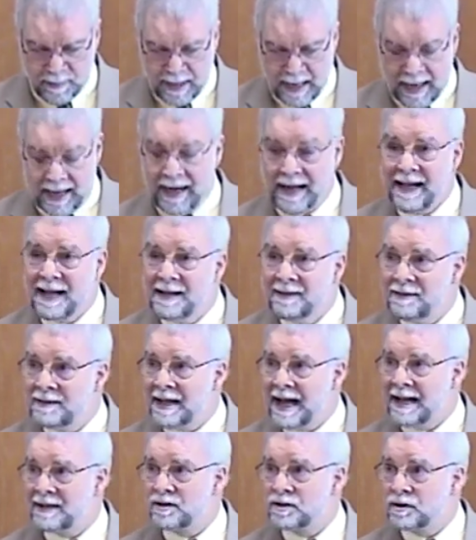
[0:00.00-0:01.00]
And in
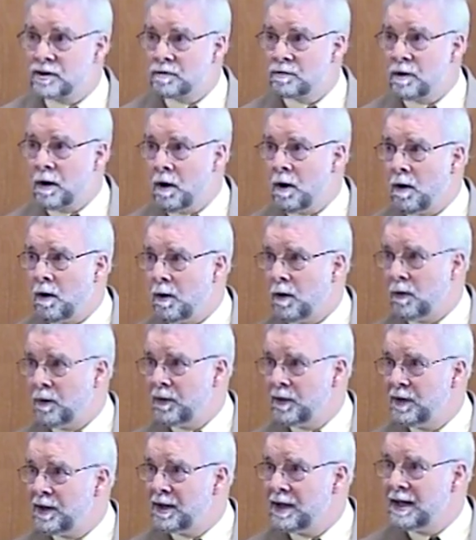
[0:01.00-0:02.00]
that
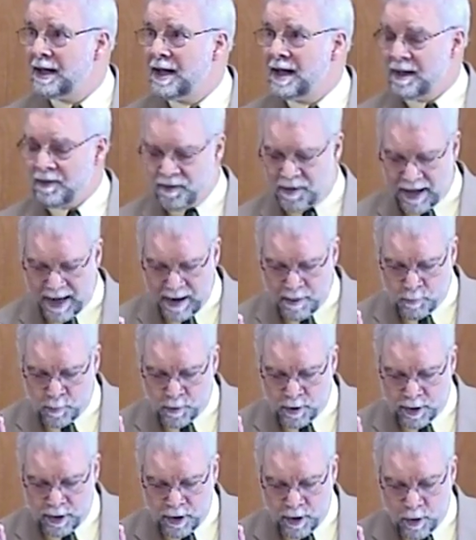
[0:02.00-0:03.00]
scroll, they
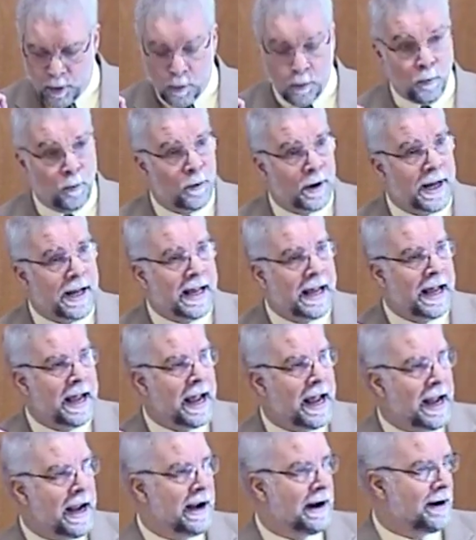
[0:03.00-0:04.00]
would
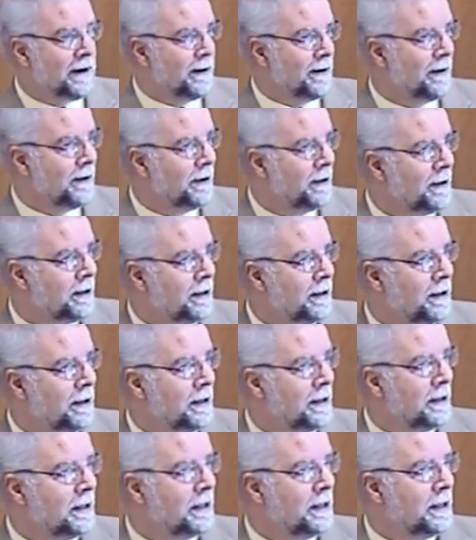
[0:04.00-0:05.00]
rehear
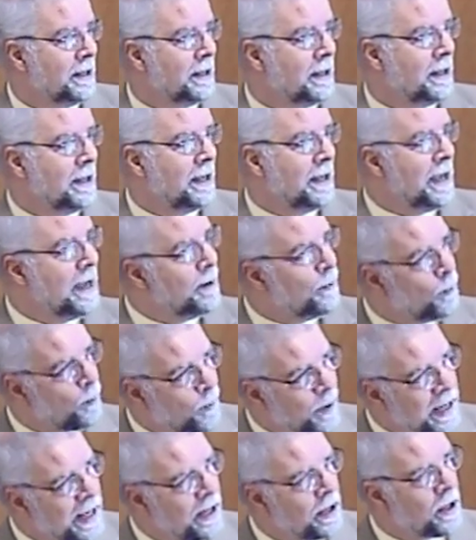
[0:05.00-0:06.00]
and
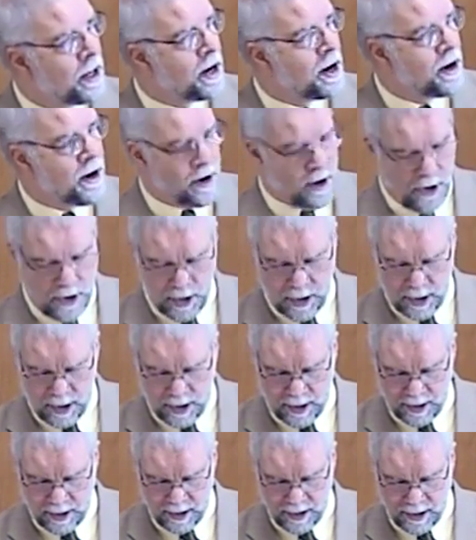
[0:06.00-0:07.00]
relearn
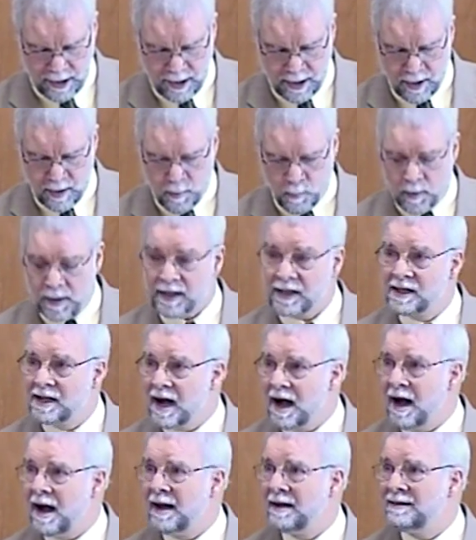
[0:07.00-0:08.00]
what
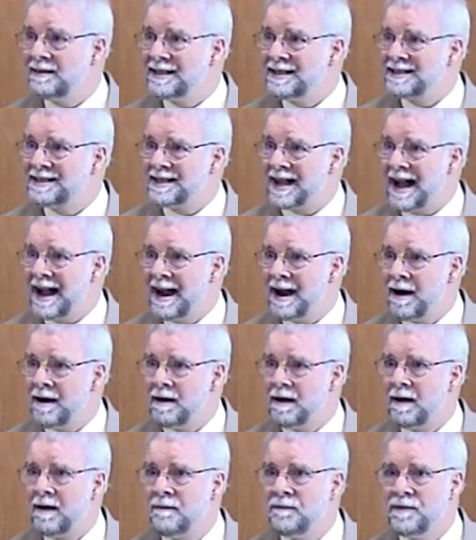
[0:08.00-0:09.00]
God desired
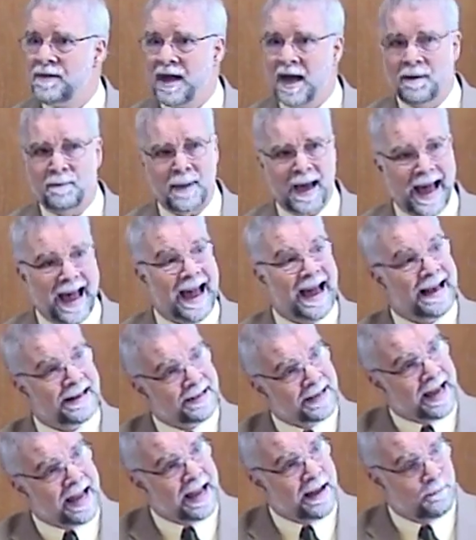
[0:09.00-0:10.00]
of them
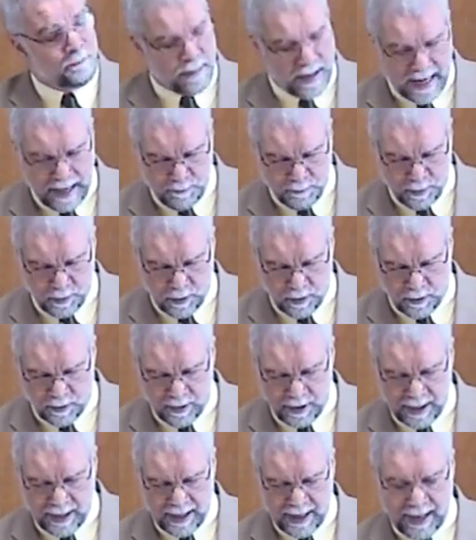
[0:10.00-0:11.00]
as a people.
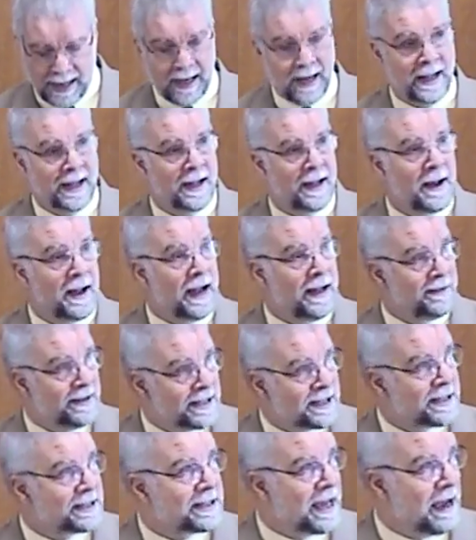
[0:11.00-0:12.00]
And
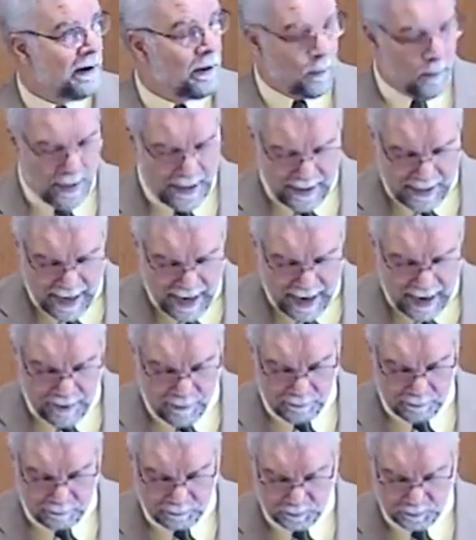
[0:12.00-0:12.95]
this is how it went down.